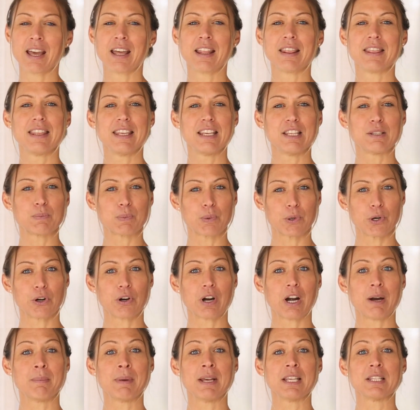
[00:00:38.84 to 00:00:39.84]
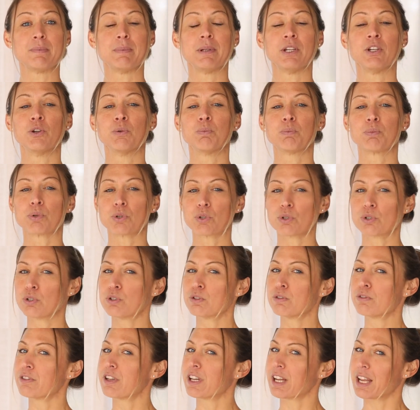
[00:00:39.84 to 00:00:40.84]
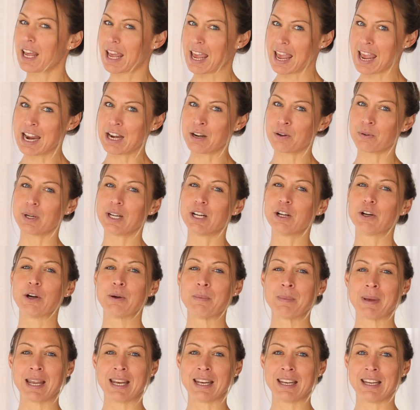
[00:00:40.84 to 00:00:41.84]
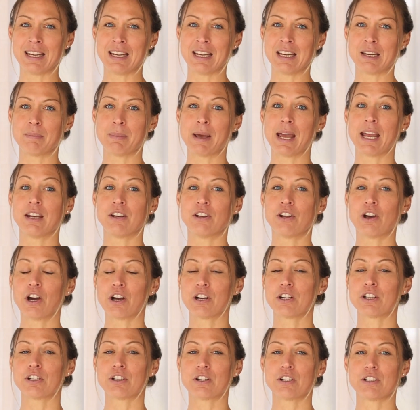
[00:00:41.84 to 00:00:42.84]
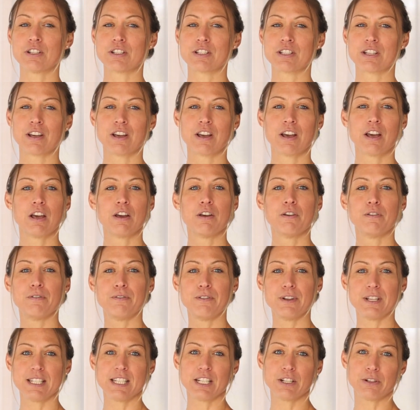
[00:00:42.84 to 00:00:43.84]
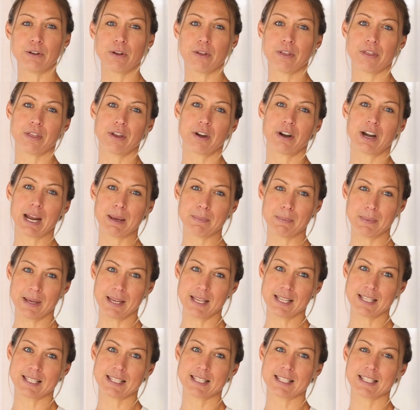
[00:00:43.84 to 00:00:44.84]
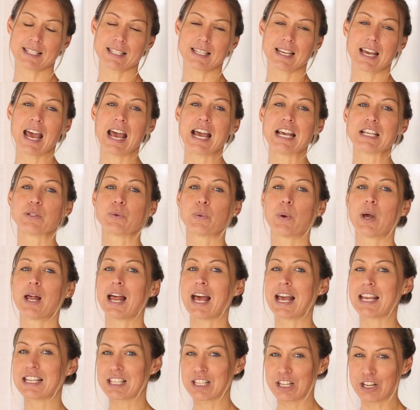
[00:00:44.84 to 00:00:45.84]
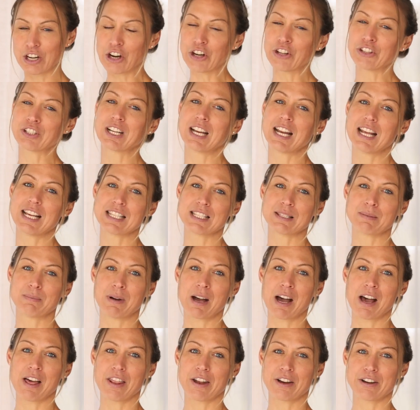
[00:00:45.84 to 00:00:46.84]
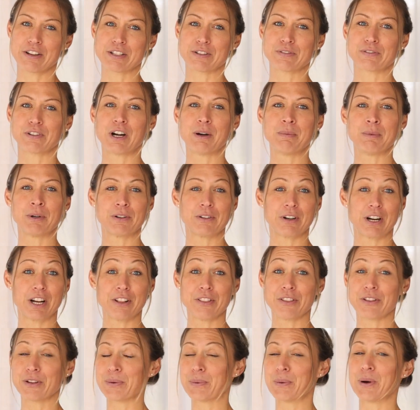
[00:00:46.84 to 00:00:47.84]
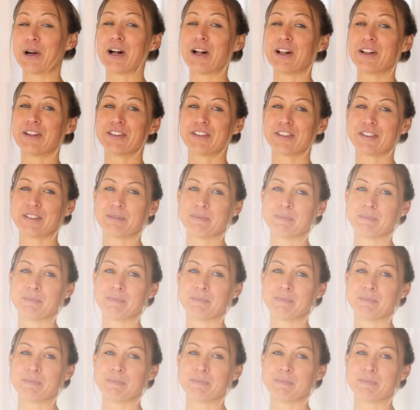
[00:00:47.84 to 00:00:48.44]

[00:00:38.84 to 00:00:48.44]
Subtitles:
This program has been approved and recommended by doctors, physical therapists, as well as countless mothers from around the world.